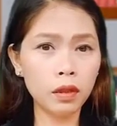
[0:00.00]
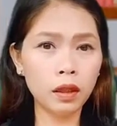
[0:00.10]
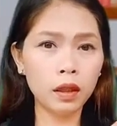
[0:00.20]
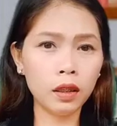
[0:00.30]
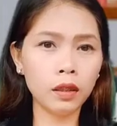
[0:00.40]

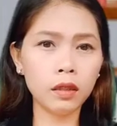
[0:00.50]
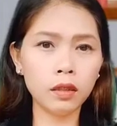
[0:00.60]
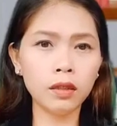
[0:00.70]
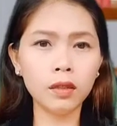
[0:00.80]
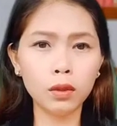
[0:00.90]
poured
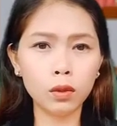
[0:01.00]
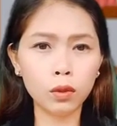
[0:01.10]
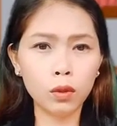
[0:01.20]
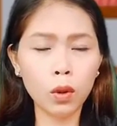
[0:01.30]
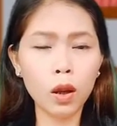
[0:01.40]
throughout a
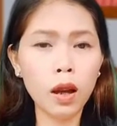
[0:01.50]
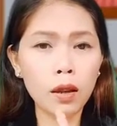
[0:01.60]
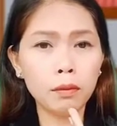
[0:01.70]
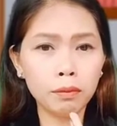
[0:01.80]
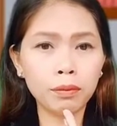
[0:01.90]
bamboo
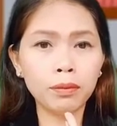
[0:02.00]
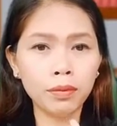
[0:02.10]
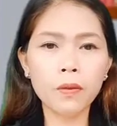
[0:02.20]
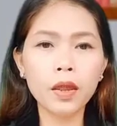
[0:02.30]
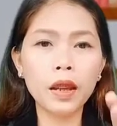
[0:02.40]
sieve,
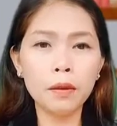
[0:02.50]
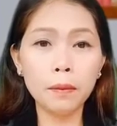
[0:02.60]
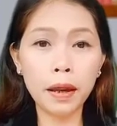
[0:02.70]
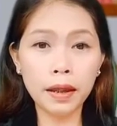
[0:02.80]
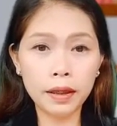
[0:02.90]

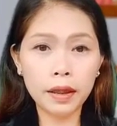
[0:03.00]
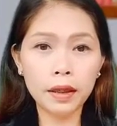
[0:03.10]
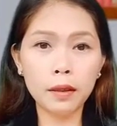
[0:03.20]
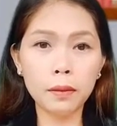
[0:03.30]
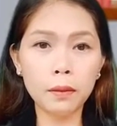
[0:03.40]
and
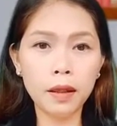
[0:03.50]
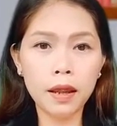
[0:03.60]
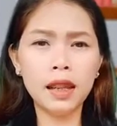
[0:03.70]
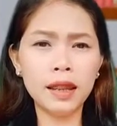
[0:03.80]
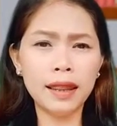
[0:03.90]

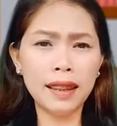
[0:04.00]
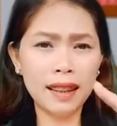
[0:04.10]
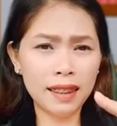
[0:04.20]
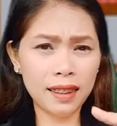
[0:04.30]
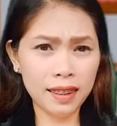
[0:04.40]
finally placed
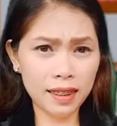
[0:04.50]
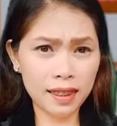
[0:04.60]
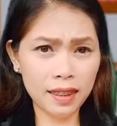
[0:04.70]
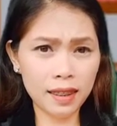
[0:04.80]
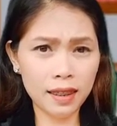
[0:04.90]
in a thin
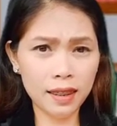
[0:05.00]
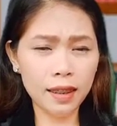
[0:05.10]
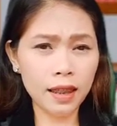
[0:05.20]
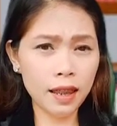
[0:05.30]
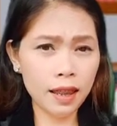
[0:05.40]
layer
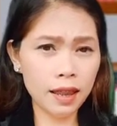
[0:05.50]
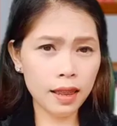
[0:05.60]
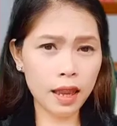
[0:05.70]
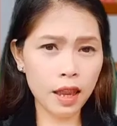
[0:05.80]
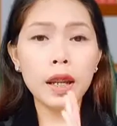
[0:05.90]

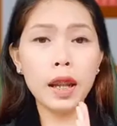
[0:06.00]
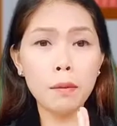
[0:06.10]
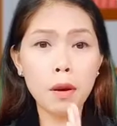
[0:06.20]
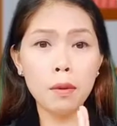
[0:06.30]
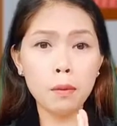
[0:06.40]

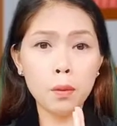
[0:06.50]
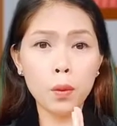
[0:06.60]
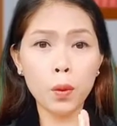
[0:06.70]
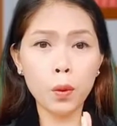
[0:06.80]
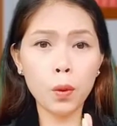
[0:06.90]
on a
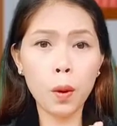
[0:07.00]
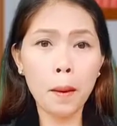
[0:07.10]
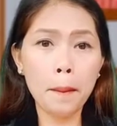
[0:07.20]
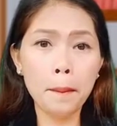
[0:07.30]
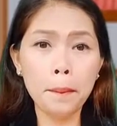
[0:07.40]
bamboo bed
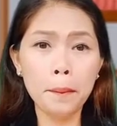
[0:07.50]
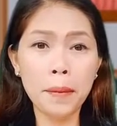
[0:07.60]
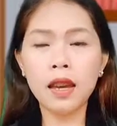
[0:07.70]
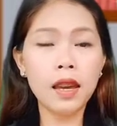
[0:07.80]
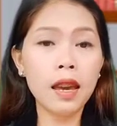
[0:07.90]

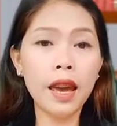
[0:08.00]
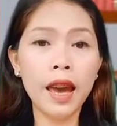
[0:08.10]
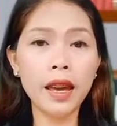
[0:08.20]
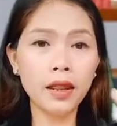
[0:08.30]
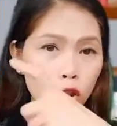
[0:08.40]
and
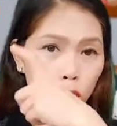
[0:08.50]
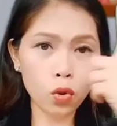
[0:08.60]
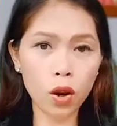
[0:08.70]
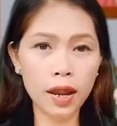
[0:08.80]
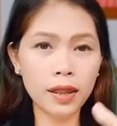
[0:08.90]
dried
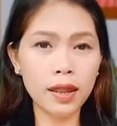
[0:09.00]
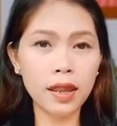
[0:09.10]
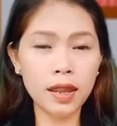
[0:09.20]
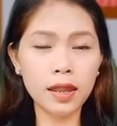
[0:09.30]
in the sun.